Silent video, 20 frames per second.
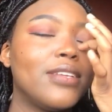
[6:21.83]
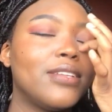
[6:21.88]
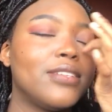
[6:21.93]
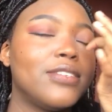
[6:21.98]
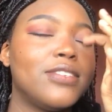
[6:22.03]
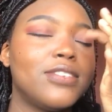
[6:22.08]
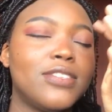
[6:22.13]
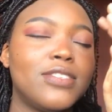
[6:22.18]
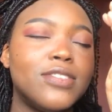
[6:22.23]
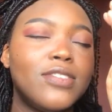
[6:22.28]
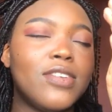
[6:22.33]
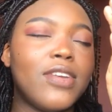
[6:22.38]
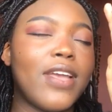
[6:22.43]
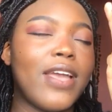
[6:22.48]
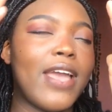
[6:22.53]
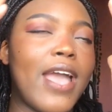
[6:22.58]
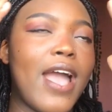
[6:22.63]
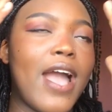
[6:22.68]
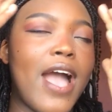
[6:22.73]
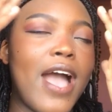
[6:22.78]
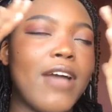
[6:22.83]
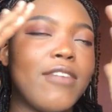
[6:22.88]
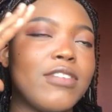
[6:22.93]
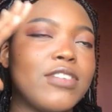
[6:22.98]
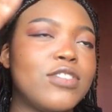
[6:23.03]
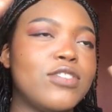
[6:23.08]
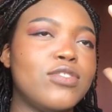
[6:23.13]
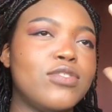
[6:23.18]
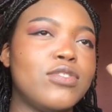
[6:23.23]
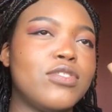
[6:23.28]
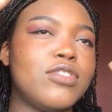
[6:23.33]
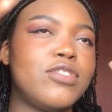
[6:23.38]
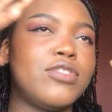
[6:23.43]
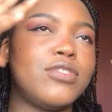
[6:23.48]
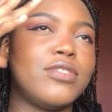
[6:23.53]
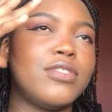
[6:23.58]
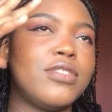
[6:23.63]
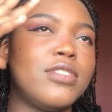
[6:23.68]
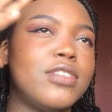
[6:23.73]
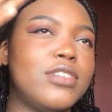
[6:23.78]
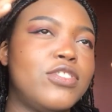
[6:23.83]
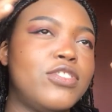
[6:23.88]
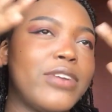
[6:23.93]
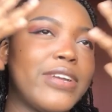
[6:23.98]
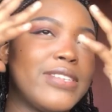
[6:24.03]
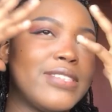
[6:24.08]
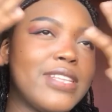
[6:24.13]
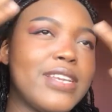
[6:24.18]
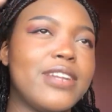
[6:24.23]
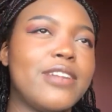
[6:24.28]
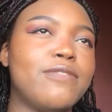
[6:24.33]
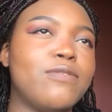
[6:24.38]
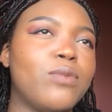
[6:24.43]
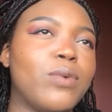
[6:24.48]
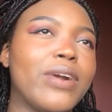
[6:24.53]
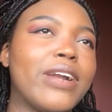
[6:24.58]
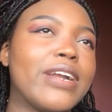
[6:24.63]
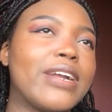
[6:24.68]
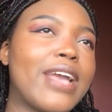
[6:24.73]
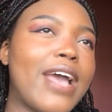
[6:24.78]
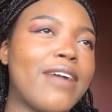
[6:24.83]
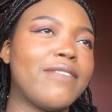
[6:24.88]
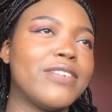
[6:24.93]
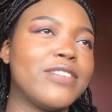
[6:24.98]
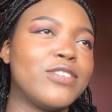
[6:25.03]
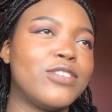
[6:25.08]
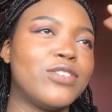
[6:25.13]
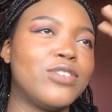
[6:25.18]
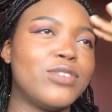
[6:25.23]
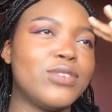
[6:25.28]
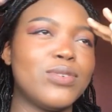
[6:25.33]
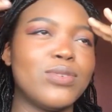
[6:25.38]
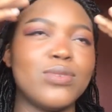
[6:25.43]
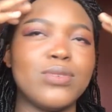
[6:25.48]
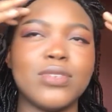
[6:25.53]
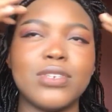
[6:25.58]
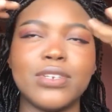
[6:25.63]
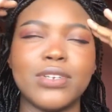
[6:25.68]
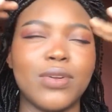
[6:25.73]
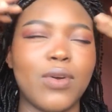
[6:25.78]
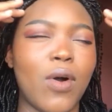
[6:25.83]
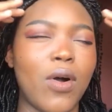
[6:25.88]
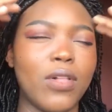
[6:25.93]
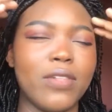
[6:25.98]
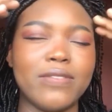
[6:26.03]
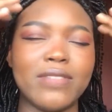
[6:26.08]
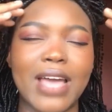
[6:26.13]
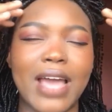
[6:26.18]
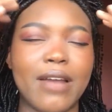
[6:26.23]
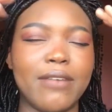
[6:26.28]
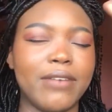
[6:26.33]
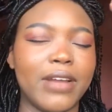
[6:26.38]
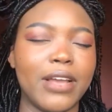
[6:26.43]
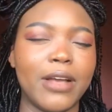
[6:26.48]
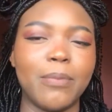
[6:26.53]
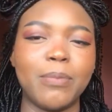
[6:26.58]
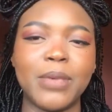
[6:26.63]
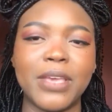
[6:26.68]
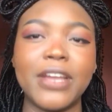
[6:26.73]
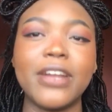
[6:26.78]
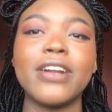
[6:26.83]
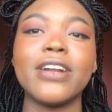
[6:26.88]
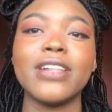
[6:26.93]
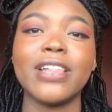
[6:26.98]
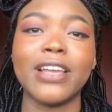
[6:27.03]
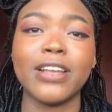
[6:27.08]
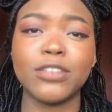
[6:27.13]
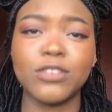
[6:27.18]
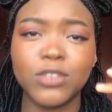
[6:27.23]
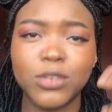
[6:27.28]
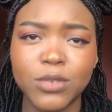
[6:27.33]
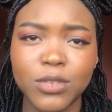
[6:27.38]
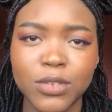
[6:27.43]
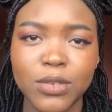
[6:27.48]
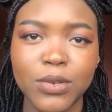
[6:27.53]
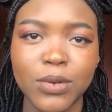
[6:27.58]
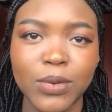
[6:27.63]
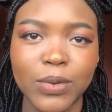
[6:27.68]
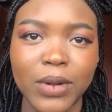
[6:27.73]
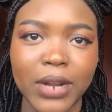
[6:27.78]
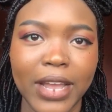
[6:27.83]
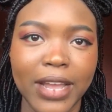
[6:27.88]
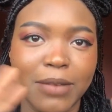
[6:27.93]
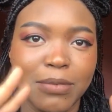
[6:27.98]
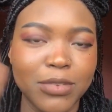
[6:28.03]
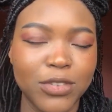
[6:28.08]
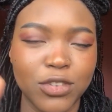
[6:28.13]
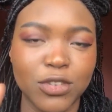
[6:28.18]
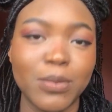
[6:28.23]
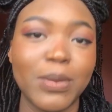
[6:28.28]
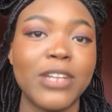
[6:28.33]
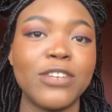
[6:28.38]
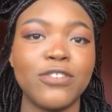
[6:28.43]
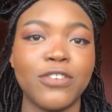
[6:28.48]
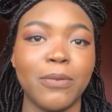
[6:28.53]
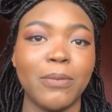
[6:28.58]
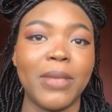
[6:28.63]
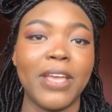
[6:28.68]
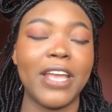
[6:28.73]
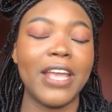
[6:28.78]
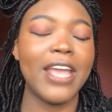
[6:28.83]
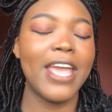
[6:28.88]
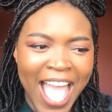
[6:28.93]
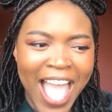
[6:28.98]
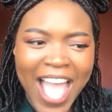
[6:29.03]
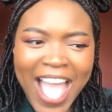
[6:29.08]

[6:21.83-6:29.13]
Just having to do the translative work, having to do, all of that right up here, like so soon, it was too much for me.